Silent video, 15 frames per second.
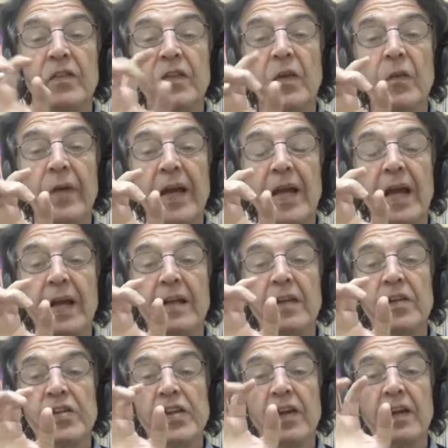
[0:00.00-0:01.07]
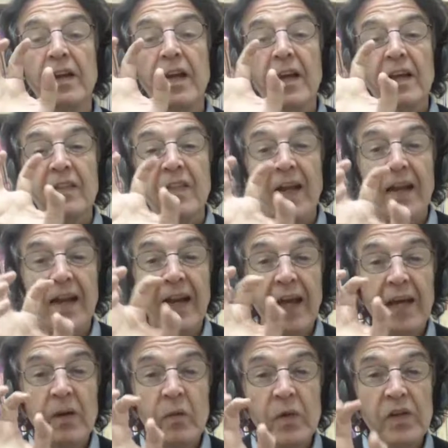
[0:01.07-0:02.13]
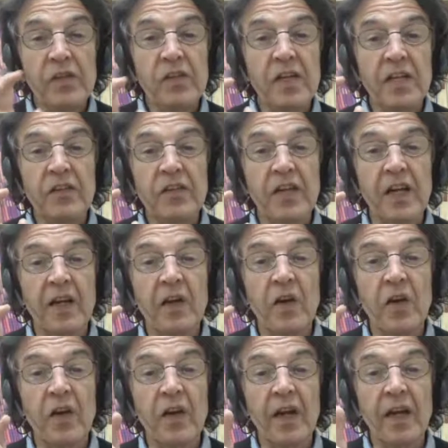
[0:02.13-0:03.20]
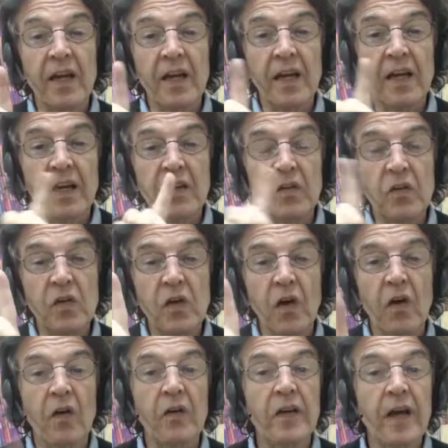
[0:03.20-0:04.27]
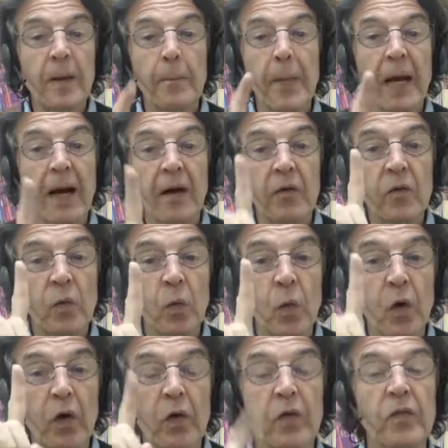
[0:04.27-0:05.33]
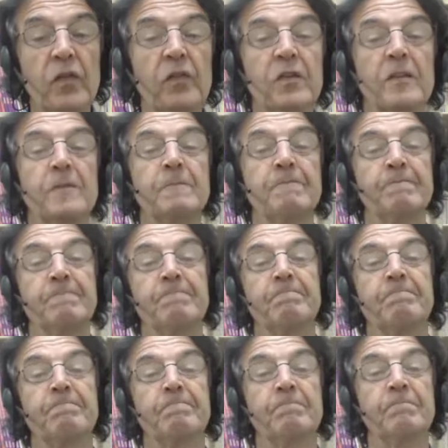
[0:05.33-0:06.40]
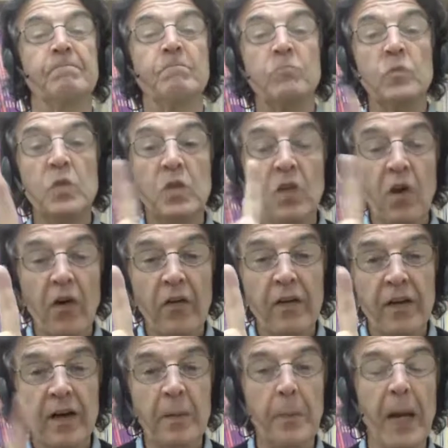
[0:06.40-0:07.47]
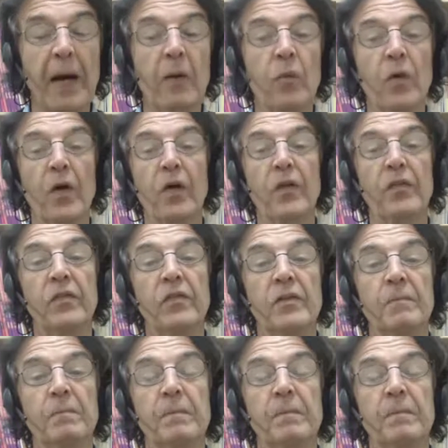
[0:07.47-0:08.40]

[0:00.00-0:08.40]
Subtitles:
the recognition that language teaching and learning is not about words. Not about words.